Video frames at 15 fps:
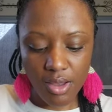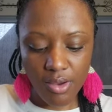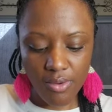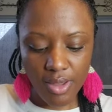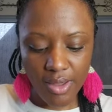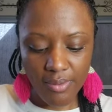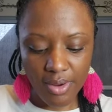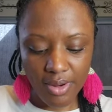
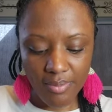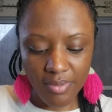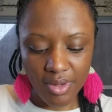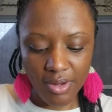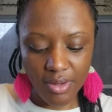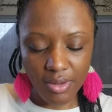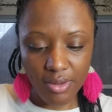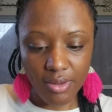okay, wait a
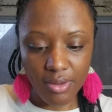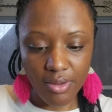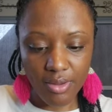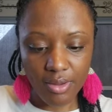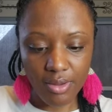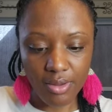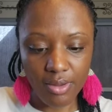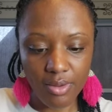minute.
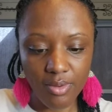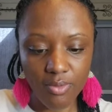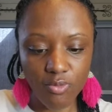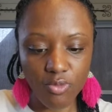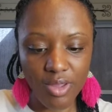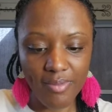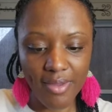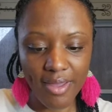
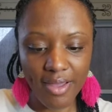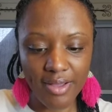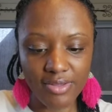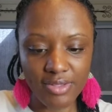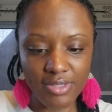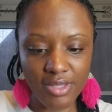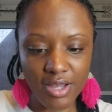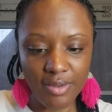We may
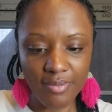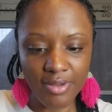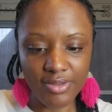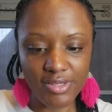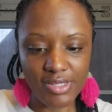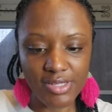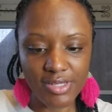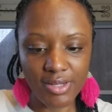have to talk
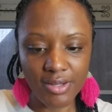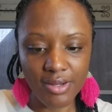about this